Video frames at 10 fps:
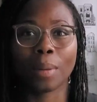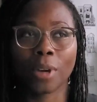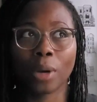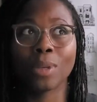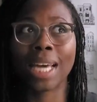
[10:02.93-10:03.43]

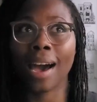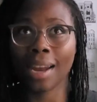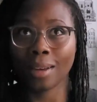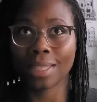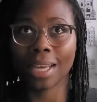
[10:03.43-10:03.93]
It was hot
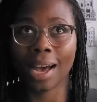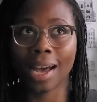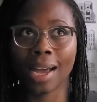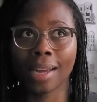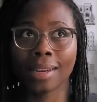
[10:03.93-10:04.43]

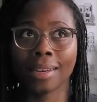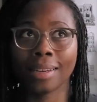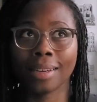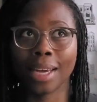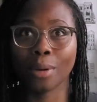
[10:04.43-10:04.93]
outside
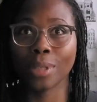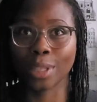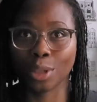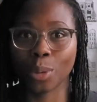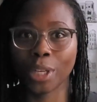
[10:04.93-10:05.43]
and it was in
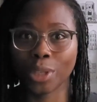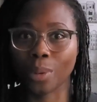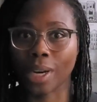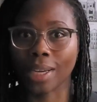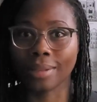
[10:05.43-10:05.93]

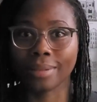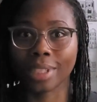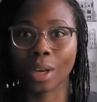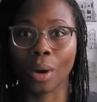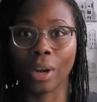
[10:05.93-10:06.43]
2020.
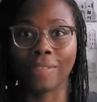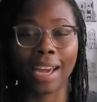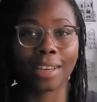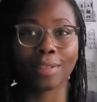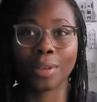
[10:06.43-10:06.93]
So if
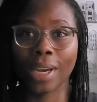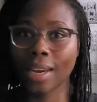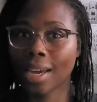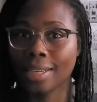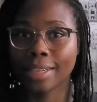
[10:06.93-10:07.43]
that gives you
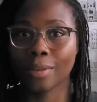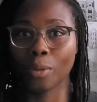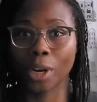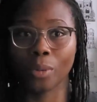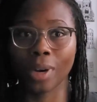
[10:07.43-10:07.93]
any idea of
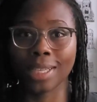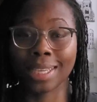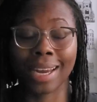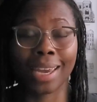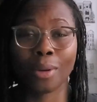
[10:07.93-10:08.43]
when it was, and
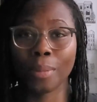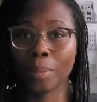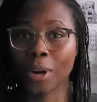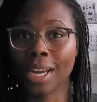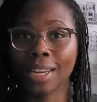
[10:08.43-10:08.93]
I can't
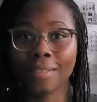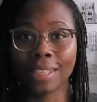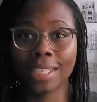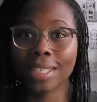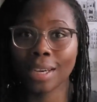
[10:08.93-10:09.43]
remember any of the
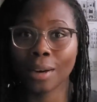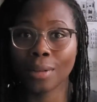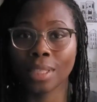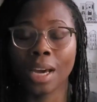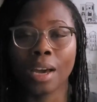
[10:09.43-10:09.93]

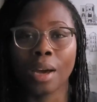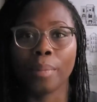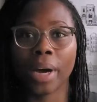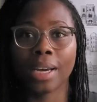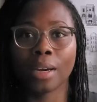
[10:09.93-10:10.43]
details,
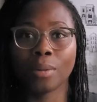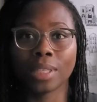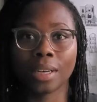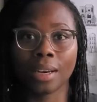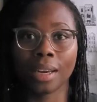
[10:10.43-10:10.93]
but it
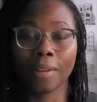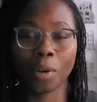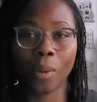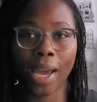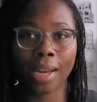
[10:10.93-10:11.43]
was a
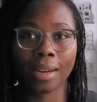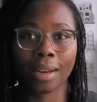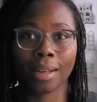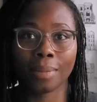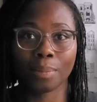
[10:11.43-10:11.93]
giveaway in a
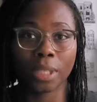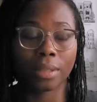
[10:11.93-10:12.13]
cup